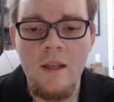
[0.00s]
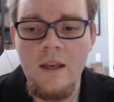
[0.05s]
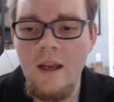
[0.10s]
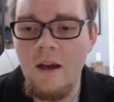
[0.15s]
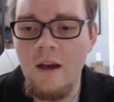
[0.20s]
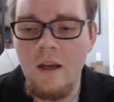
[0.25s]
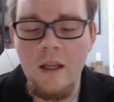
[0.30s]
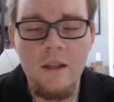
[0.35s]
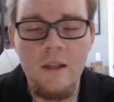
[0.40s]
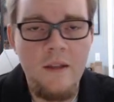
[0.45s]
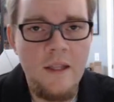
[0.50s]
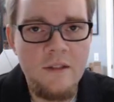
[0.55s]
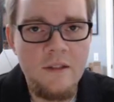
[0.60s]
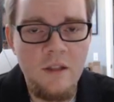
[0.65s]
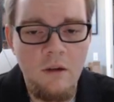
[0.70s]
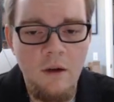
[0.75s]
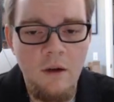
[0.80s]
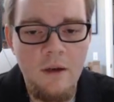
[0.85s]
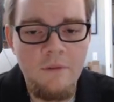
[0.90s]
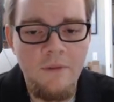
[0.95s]
Now again, that's
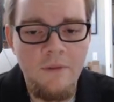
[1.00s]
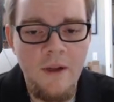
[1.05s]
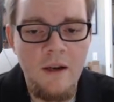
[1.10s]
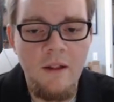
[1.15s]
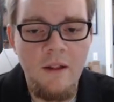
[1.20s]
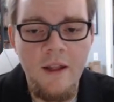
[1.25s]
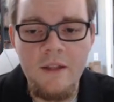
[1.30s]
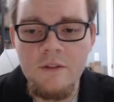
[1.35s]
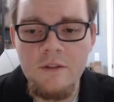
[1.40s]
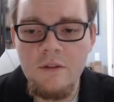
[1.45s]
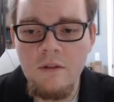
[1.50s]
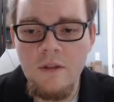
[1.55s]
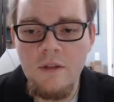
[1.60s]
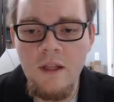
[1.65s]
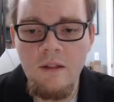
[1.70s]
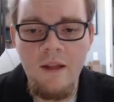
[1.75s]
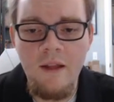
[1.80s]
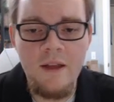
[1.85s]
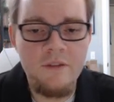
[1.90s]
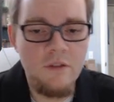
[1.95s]
a great final answer.
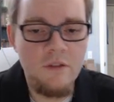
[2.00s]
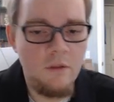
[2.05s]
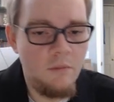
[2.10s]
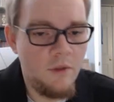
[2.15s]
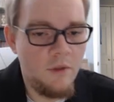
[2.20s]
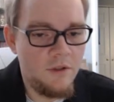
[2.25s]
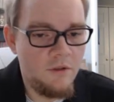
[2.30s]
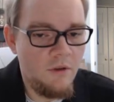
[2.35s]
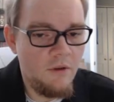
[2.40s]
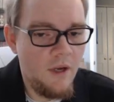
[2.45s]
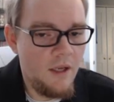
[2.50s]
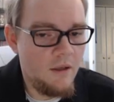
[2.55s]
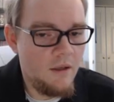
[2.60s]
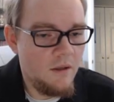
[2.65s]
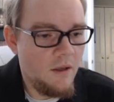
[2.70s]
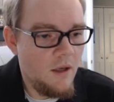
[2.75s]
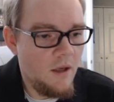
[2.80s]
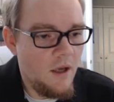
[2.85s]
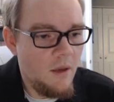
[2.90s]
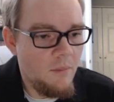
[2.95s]
That last term looks great,
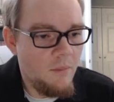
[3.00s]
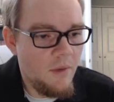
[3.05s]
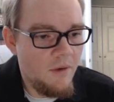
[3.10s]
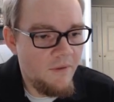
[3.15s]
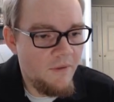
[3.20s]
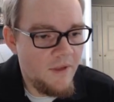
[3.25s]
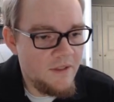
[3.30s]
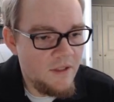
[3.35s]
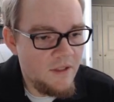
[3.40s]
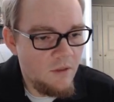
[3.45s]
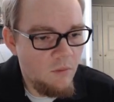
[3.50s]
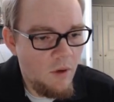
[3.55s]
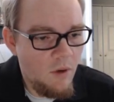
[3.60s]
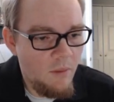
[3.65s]
but if I did